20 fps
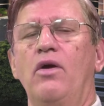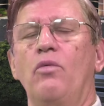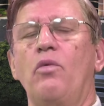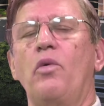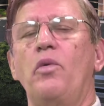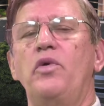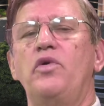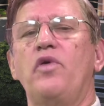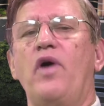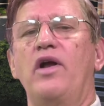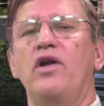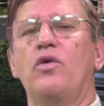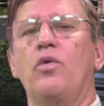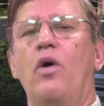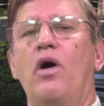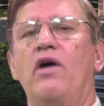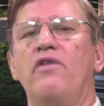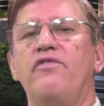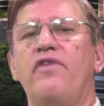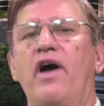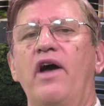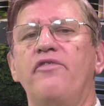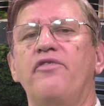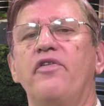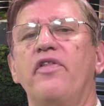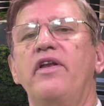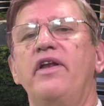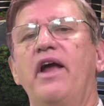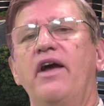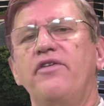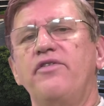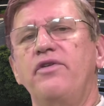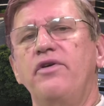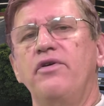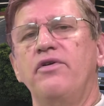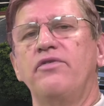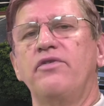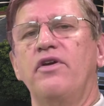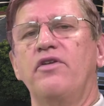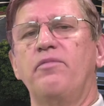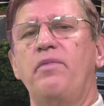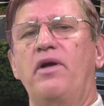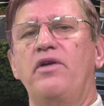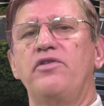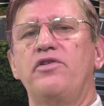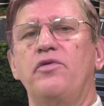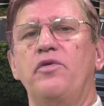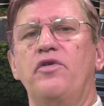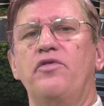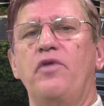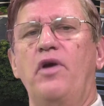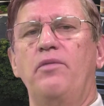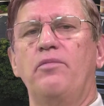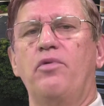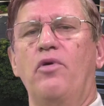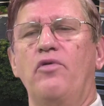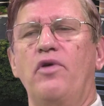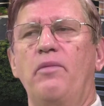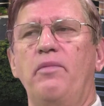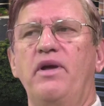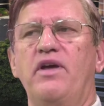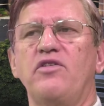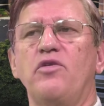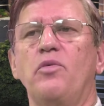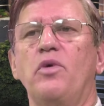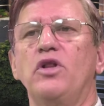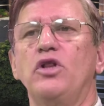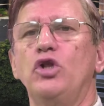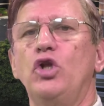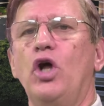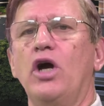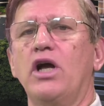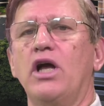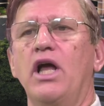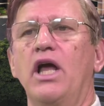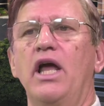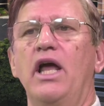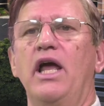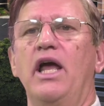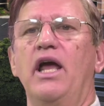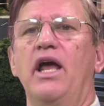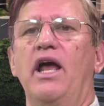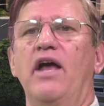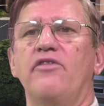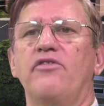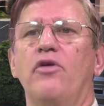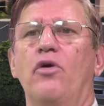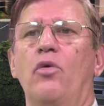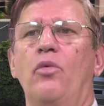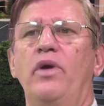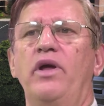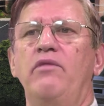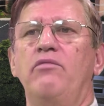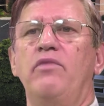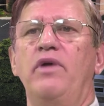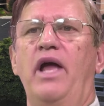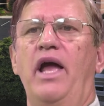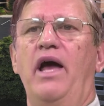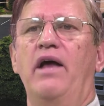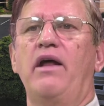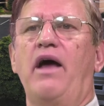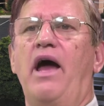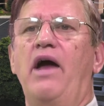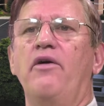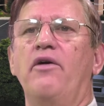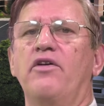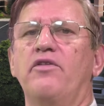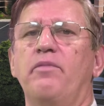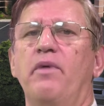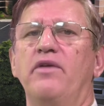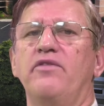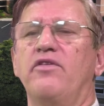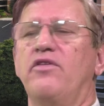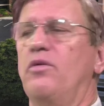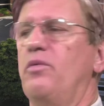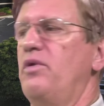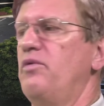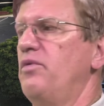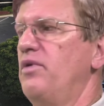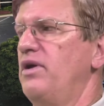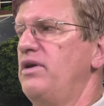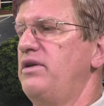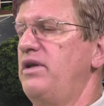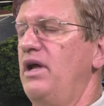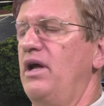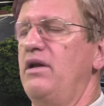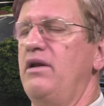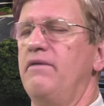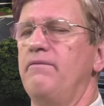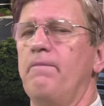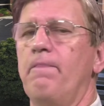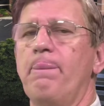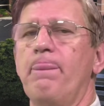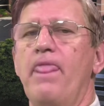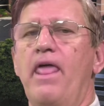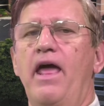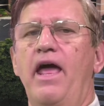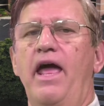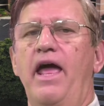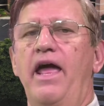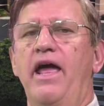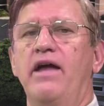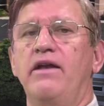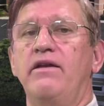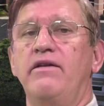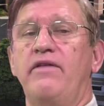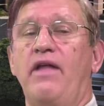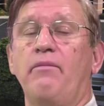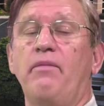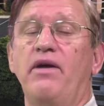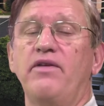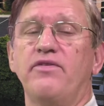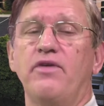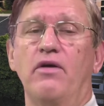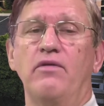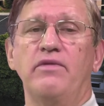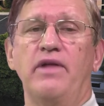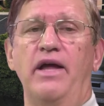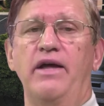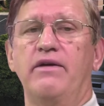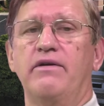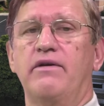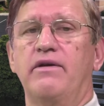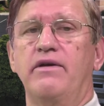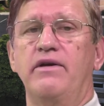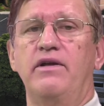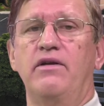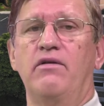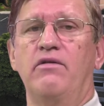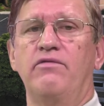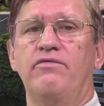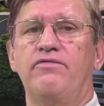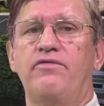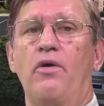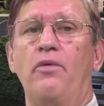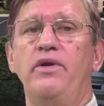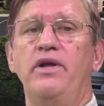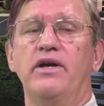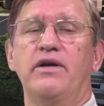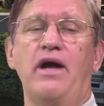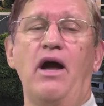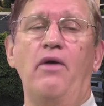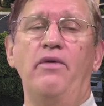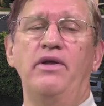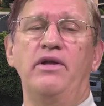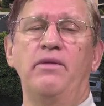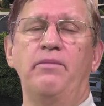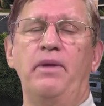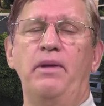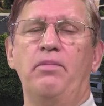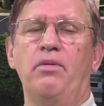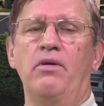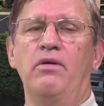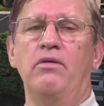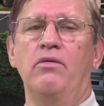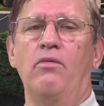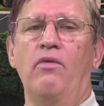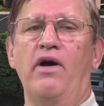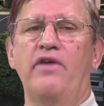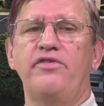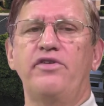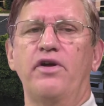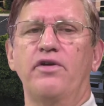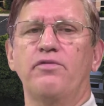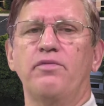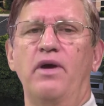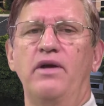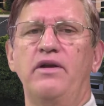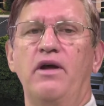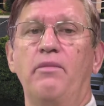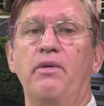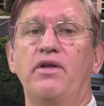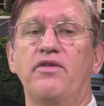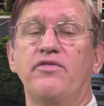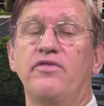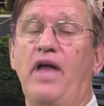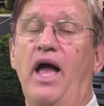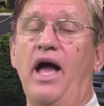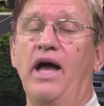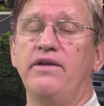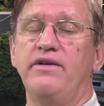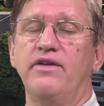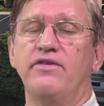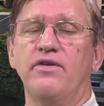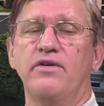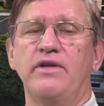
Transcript: when we try to qualify for the next year's expenditure restraint program, because it will look as though we had higher expenses than we really did. And that might sound like, phony accounting to people watching us right now, but it's not. It's